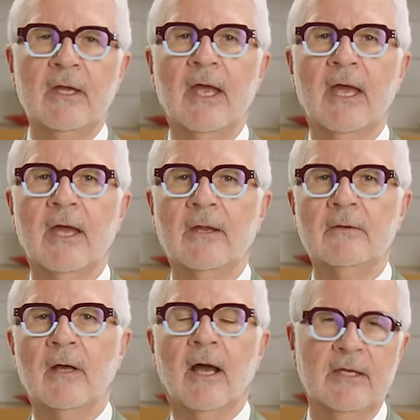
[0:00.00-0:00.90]

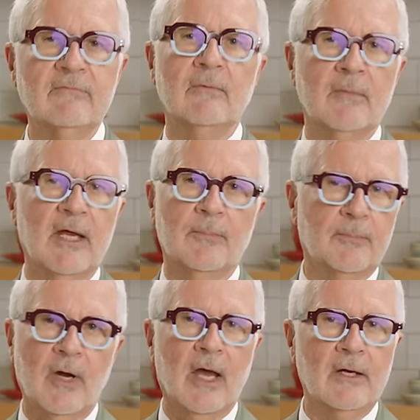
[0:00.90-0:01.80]
And I even make a
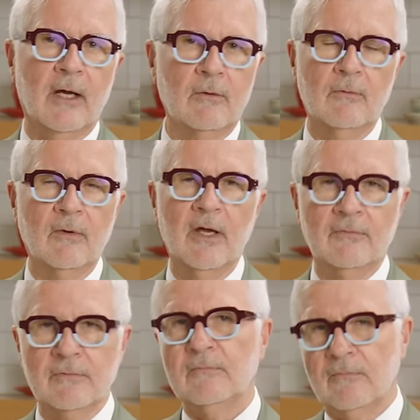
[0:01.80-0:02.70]
product
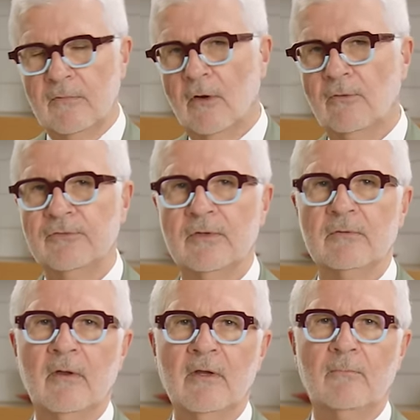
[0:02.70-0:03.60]
with those
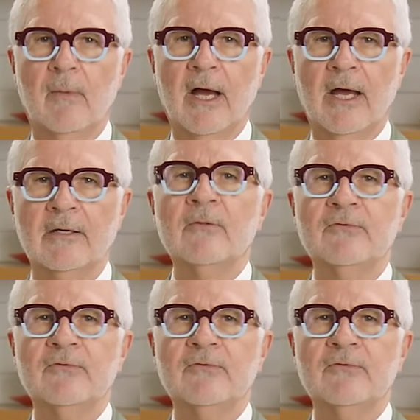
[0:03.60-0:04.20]
in mind.